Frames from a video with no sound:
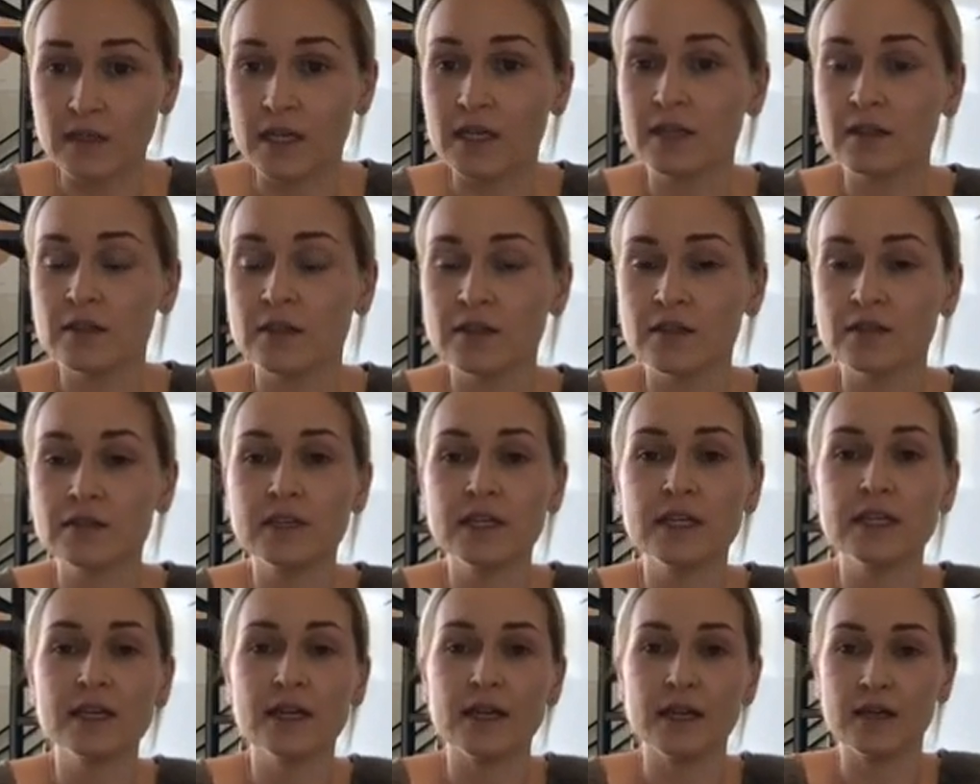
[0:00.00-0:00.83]
like
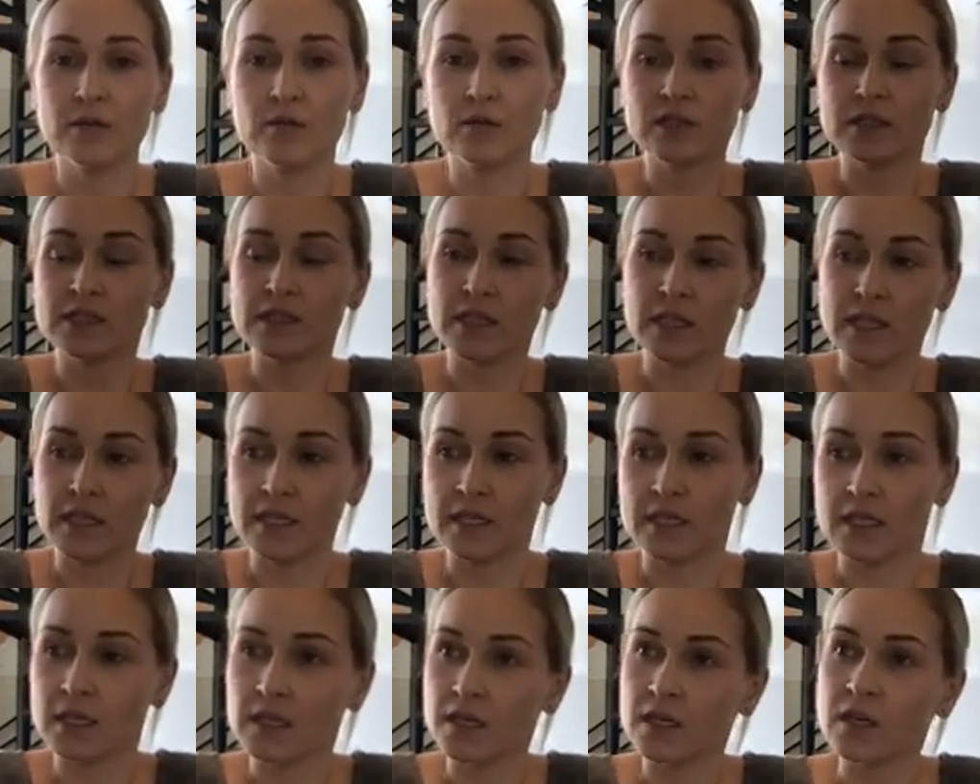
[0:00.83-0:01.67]
literally, and it was
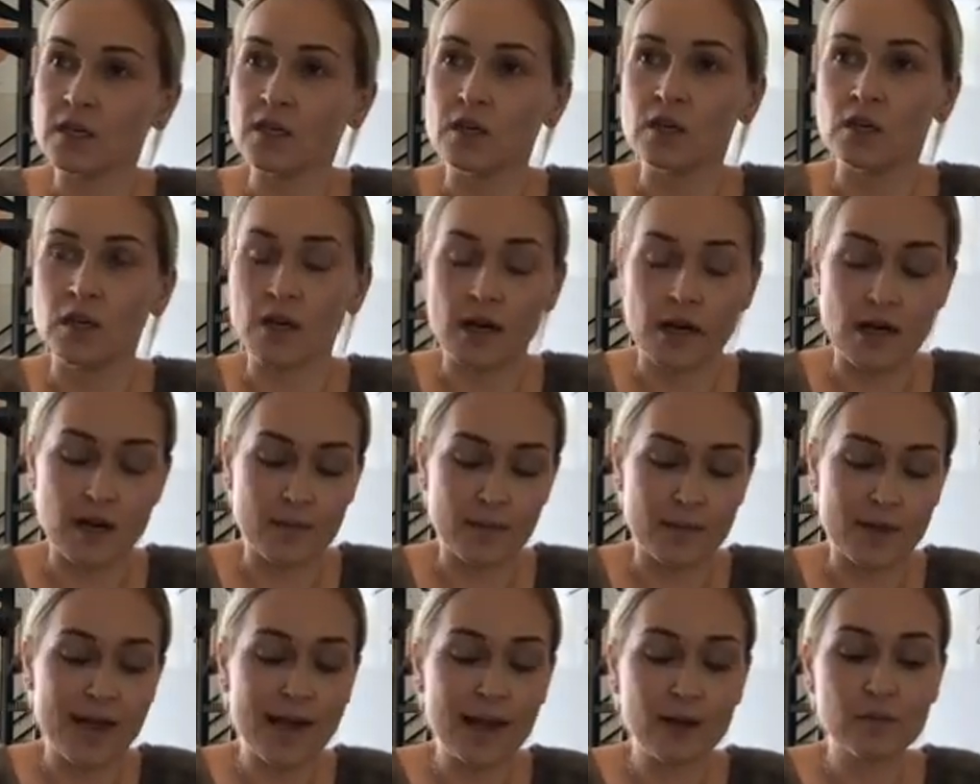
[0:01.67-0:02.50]
like,
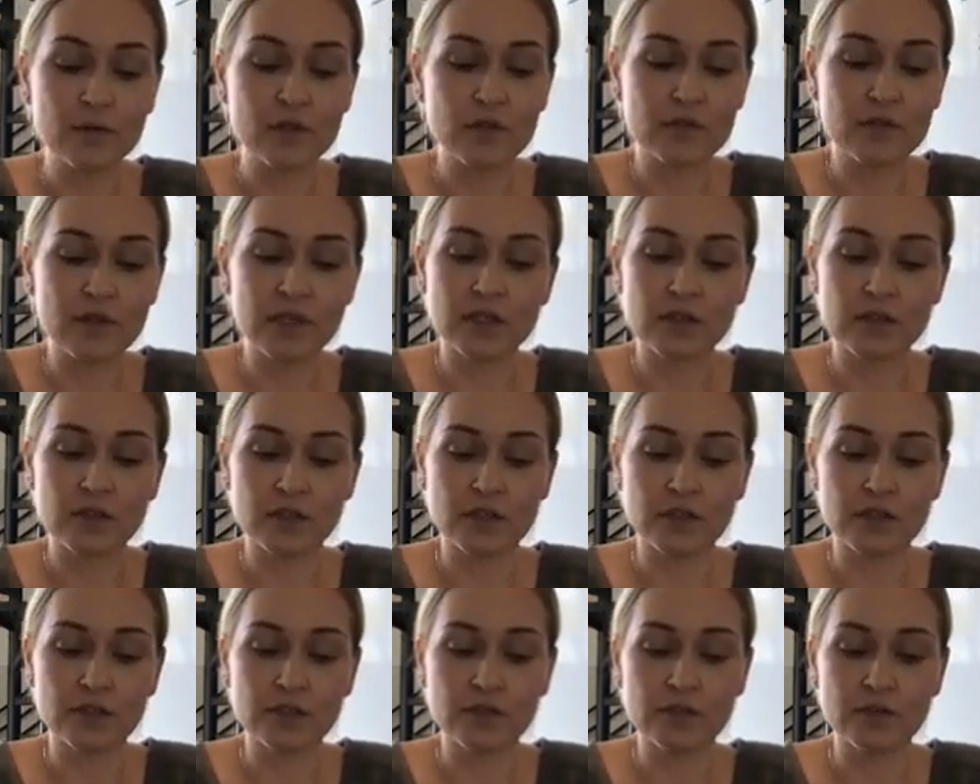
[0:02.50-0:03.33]
how motivated
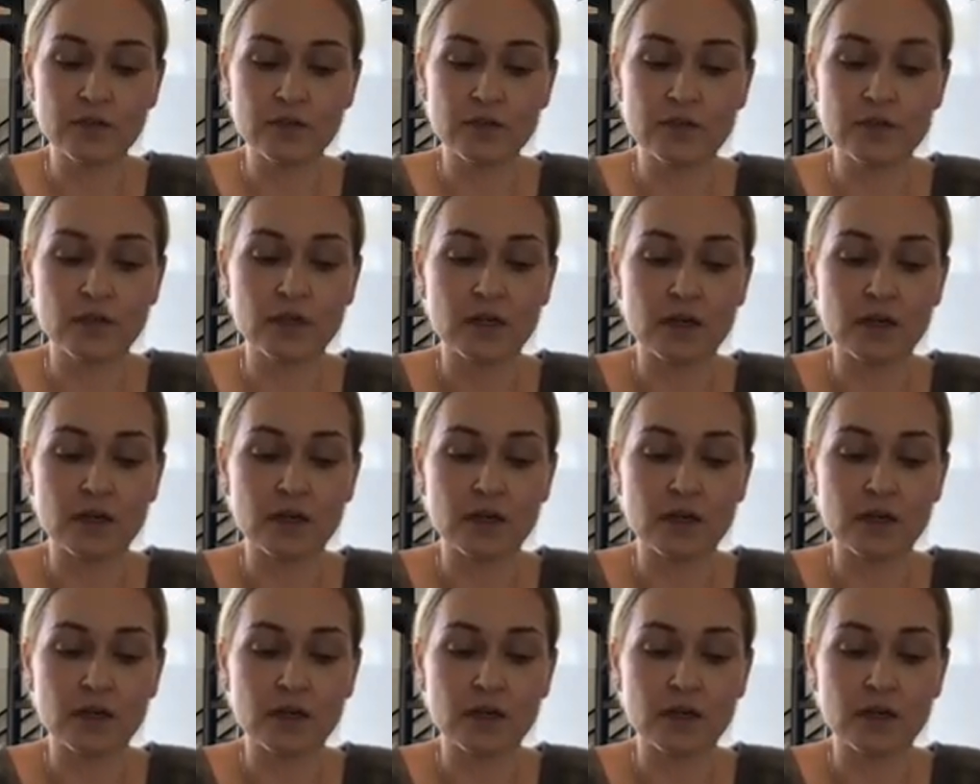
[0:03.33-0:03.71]
are you?